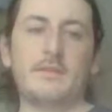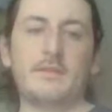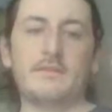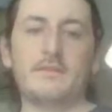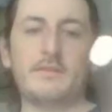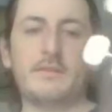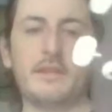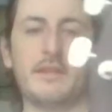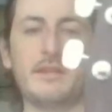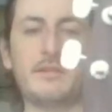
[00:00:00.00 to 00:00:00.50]

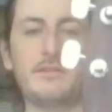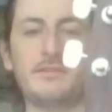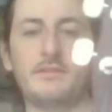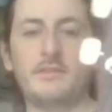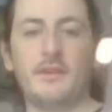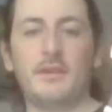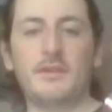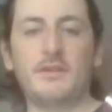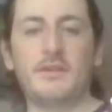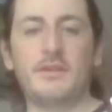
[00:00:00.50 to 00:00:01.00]
That's the
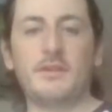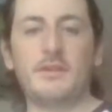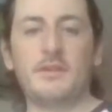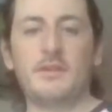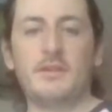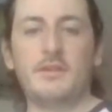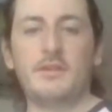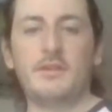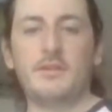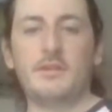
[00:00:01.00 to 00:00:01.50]
headstock.
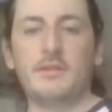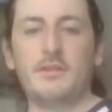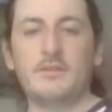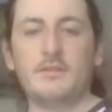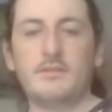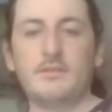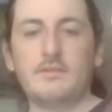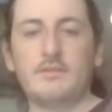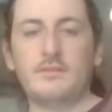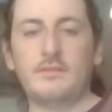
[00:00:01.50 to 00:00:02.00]

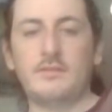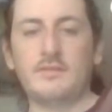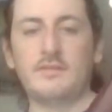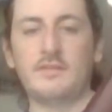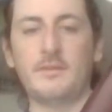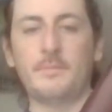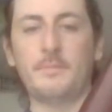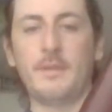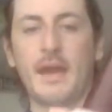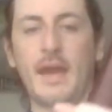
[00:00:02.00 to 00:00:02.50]
And the tuners
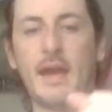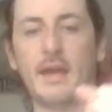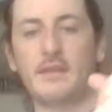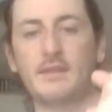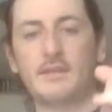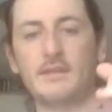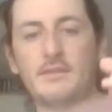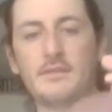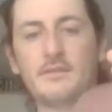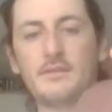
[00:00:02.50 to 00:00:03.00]
at the
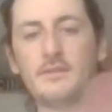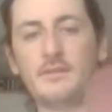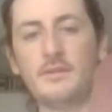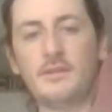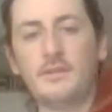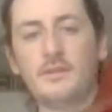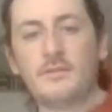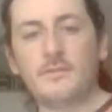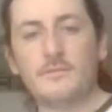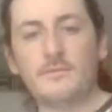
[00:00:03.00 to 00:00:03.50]
back.
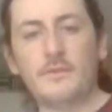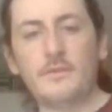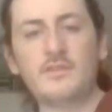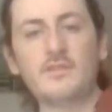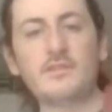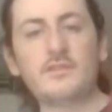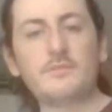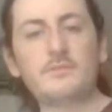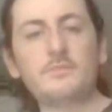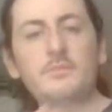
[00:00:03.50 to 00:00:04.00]
Very
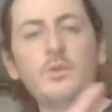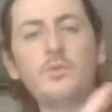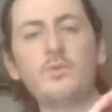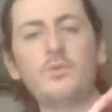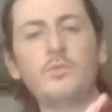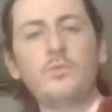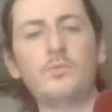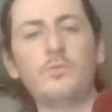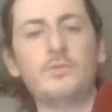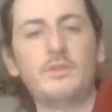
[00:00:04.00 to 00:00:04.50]

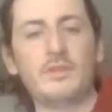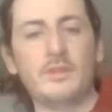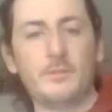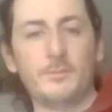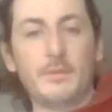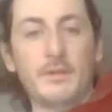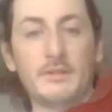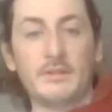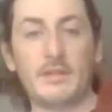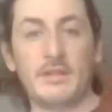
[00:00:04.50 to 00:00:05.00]
smooth little
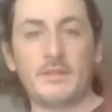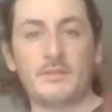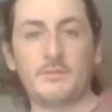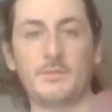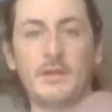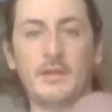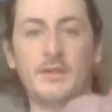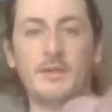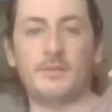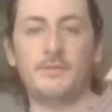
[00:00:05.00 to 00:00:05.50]
body as
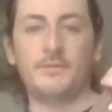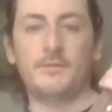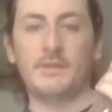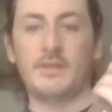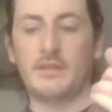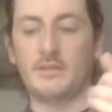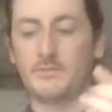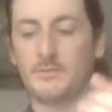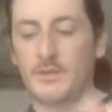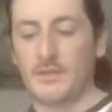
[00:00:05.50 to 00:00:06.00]
well for
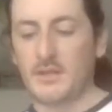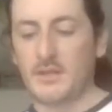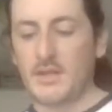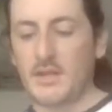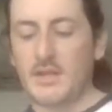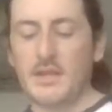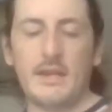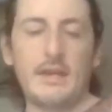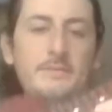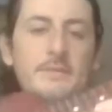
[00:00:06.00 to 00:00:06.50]
this one.
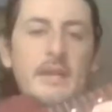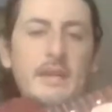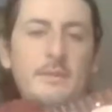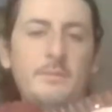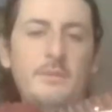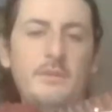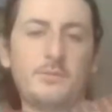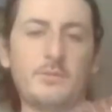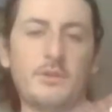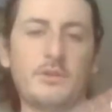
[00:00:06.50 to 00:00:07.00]
And I've
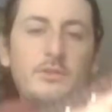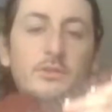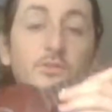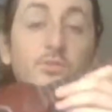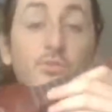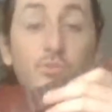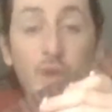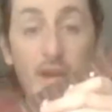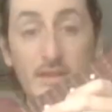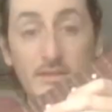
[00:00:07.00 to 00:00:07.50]
named this one
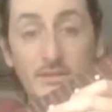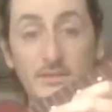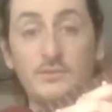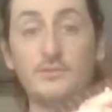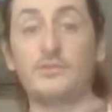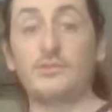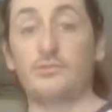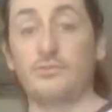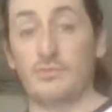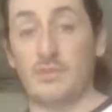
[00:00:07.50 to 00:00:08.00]
Red
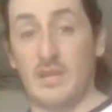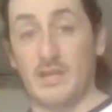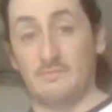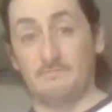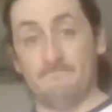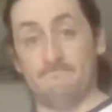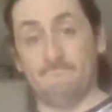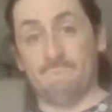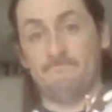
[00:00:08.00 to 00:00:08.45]
Junior.